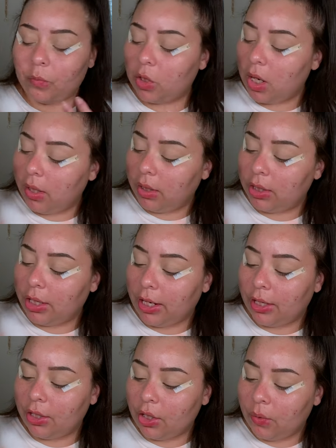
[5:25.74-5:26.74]
color that I
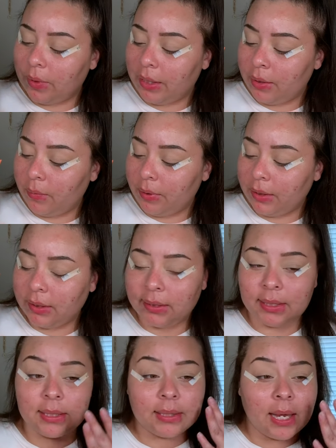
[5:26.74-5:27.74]
could go in with
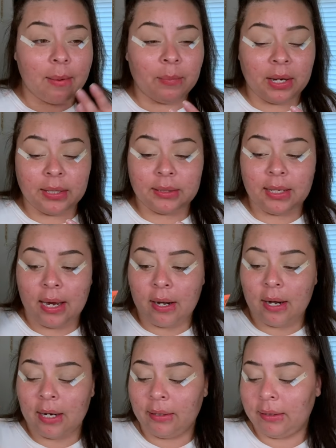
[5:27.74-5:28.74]
to set my entire
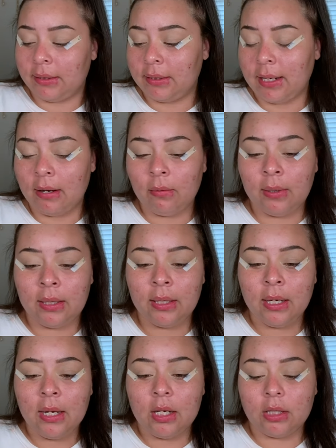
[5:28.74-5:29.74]
eyelids down with. So
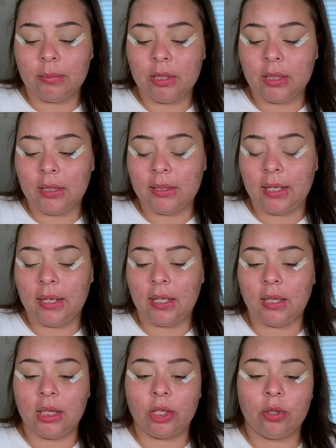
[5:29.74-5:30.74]
I'm just going to take a
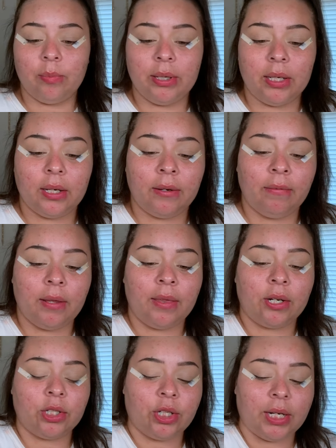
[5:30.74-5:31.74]
little bit of
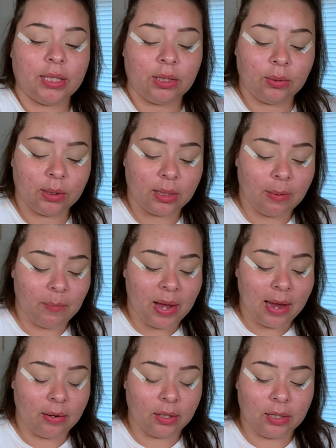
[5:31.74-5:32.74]
their translucent
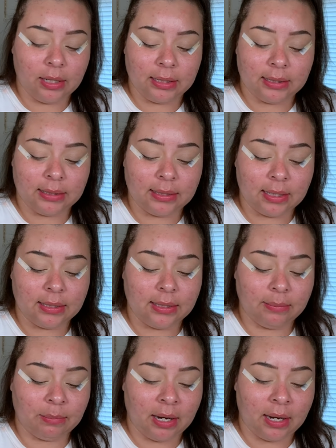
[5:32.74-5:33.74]
powder and
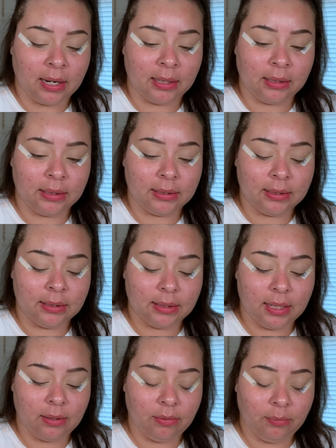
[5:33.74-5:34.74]
set my eyelids
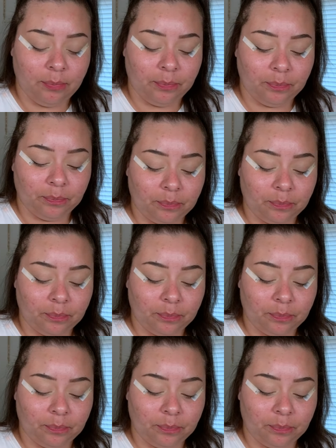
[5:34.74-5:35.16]
down.